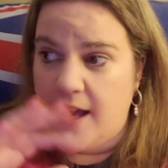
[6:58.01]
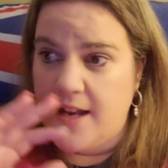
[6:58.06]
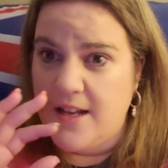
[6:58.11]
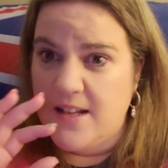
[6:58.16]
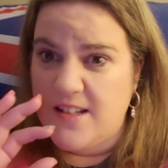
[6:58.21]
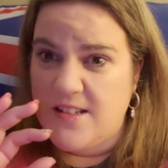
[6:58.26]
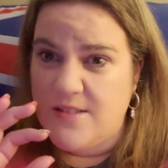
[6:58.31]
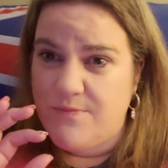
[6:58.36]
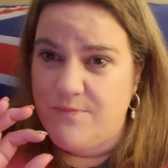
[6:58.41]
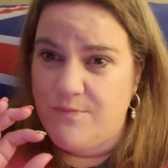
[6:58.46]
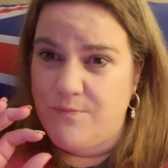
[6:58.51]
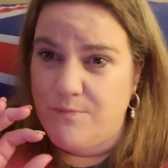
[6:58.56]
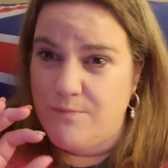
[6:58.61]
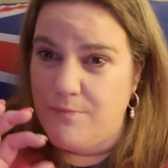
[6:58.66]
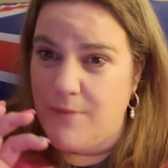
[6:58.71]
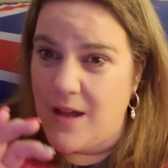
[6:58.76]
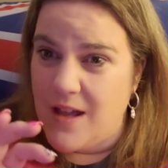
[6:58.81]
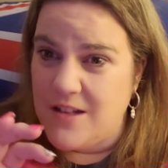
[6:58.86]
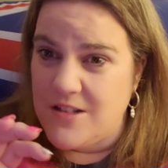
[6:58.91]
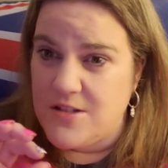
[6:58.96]
And it's
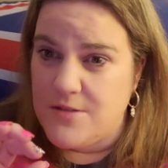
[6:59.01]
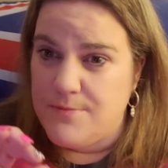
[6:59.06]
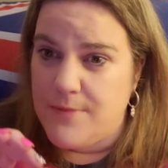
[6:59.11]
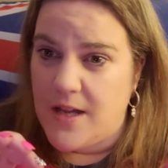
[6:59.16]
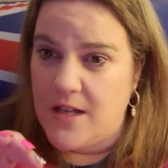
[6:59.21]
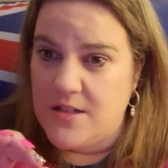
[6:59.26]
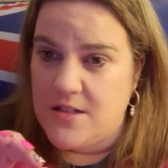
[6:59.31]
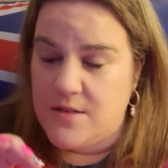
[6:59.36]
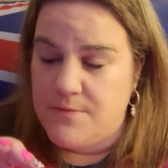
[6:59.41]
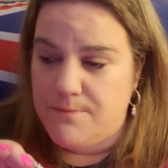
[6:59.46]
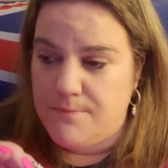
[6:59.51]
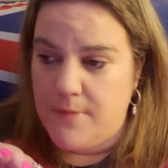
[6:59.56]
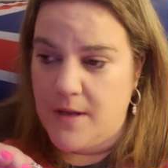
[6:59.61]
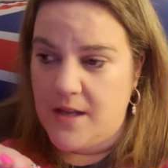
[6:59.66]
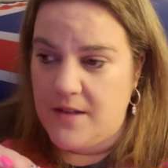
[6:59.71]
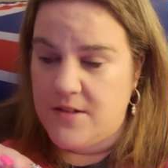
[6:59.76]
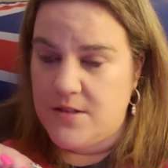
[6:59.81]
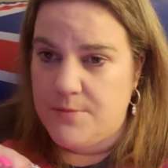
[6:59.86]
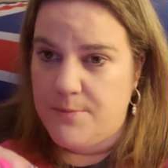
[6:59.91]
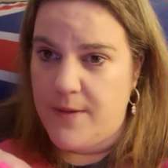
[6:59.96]
much, much,
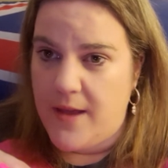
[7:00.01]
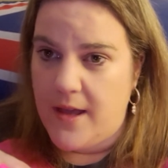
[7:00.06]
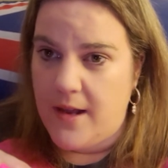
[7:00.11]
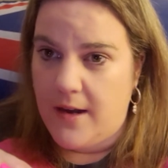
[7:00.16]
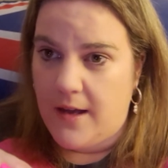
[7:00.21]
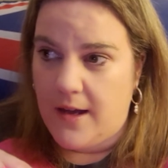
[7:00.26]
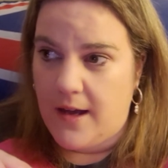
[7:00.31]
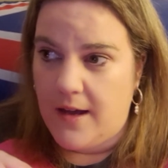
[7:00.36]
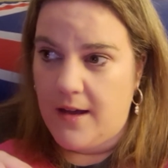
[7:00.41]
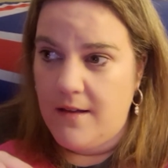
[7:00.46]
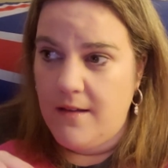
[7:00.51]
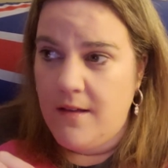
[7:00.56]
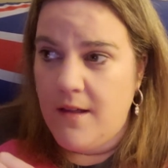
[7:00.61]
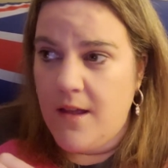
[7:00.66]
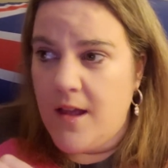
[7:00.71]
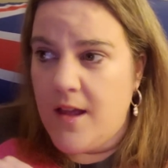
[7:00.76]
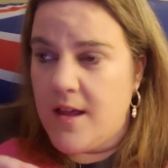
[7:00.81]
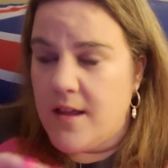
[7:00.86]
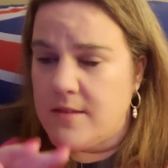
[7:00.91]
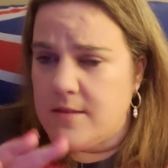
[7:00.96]
much better
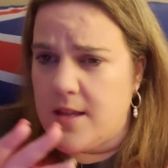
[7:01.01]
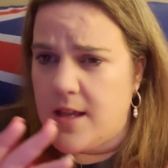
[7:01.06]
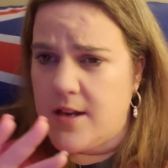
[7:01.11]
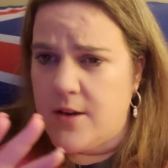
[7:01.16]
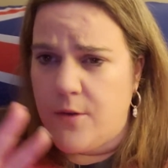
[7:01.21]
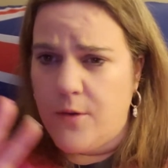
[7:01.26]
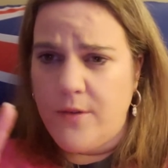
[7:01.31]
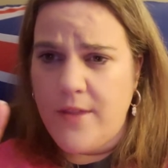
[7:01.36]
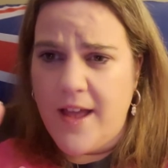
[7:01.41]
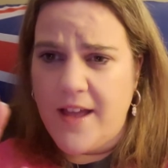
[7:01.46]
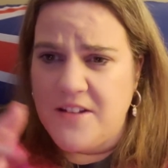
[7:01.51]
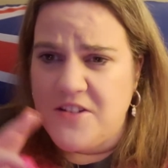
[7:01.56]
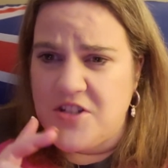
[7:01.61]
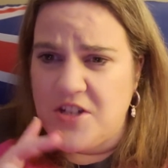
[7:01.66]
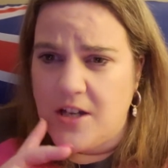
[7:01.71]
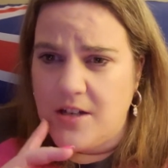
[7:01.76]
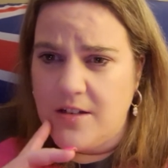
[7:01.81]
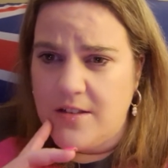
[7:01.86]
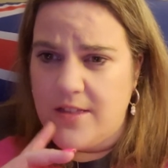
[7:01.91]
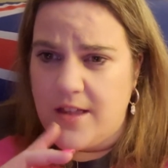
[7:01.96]
than all that
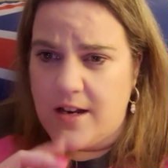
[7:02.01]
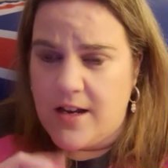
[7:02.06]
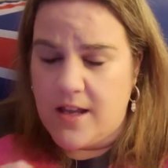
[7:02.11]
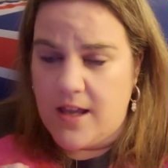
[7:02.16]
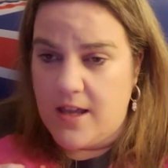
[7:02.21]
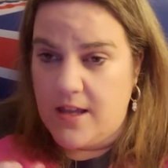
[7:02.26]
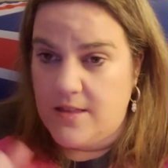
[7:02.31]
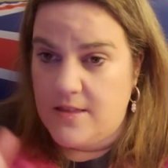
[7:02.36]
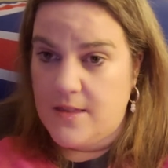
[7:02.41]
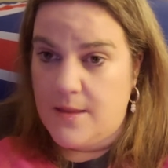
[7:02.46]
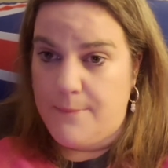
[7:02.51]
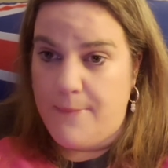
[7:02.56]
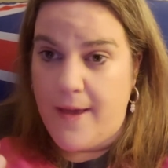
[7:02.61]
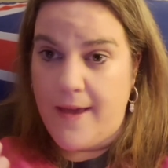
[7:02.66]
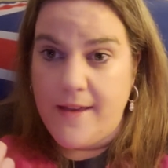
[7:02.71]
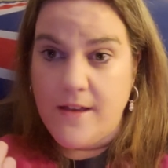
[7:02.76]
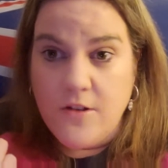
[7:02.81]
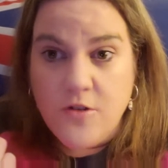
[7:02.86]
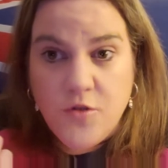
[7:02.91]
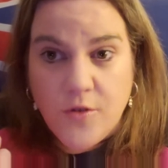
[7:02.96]
junk that are in the
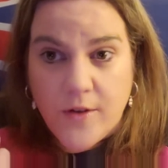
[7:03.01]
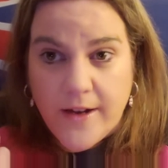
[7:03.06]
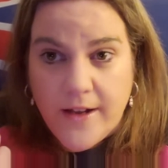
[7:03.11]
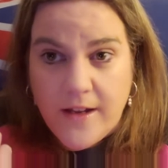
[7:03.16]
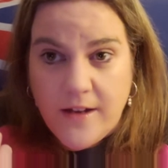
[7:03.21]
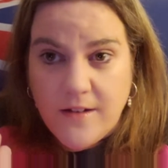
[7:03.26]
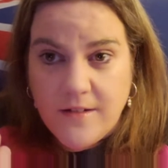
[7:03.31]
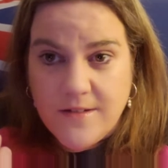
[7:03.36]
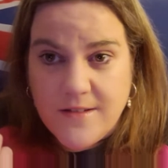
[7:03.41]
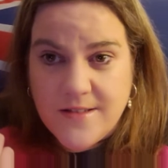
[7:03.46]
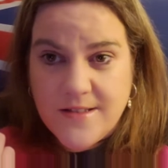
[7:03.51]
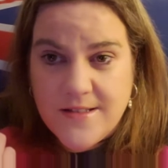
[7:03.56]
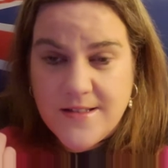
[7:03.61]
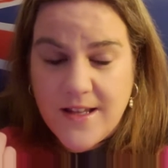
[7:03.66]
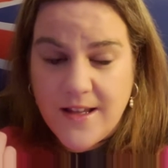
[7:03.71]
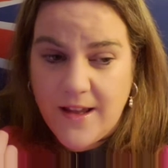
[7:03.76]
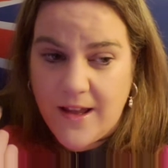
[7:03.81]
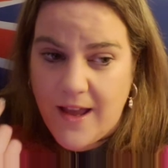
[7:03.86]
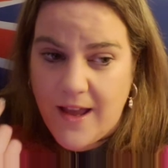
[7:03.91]
bang drinks